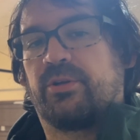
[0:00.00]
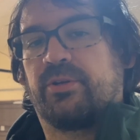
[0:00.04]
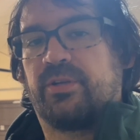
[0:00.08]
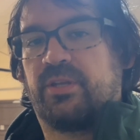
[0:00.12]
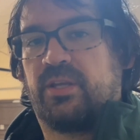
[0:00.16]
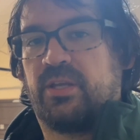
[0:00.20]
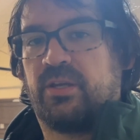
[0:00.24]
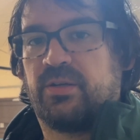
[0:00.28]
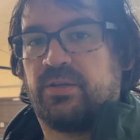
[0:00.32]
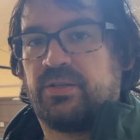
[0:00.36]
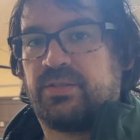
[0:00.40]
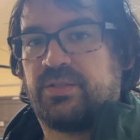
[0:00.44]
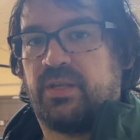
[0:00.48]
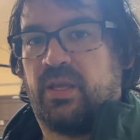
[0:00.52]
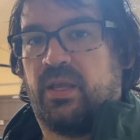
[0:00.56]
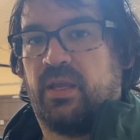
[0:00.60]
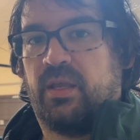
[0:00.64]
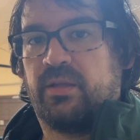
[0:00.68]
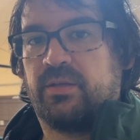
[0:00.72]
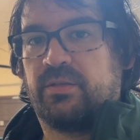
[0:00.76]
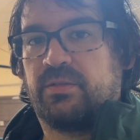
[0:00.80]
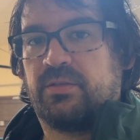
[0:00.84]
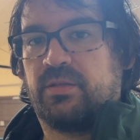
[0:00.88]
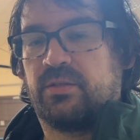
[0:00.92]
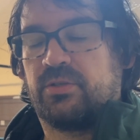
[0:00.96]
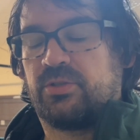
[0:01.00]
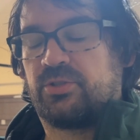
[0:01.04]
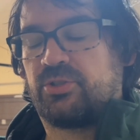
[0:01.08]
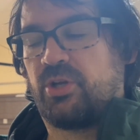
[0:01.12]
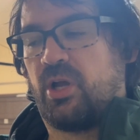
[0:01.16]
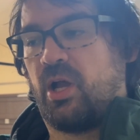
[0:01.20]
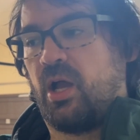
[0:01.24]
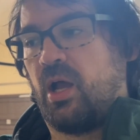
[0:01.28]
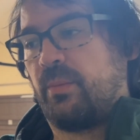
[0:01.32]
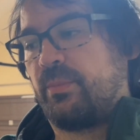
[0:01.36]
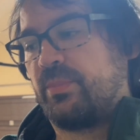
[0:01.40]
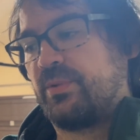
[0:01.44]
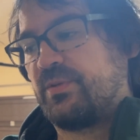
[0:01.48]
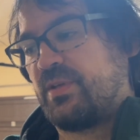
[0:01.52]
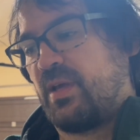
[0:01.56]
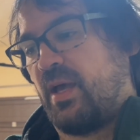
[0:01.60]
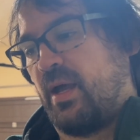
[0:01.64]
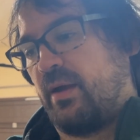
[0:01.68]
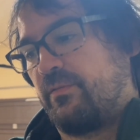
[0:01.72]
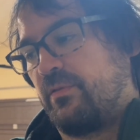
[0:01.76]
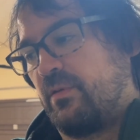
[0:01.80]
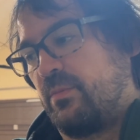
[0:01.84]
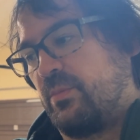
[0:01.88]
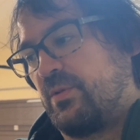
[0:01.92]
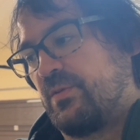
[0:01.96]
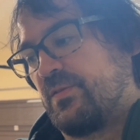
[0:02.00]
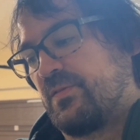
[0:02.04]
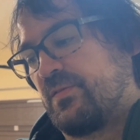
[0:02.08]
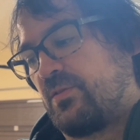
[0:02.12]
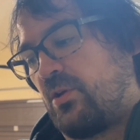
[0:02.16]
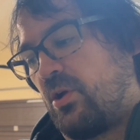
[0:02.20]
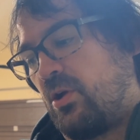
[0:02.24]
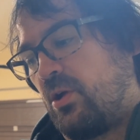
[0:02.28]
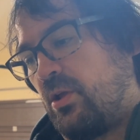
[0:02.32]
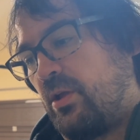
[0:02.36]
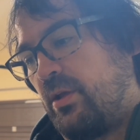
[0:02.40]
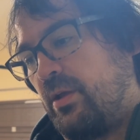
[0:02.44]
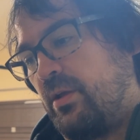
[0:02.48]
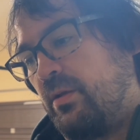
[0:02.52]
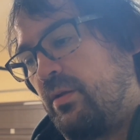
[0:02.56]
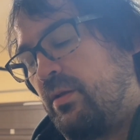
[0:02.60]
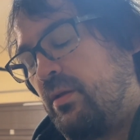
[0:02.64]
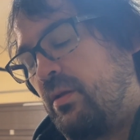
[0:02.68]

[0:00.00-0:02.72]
gear set to the shop to have them install it.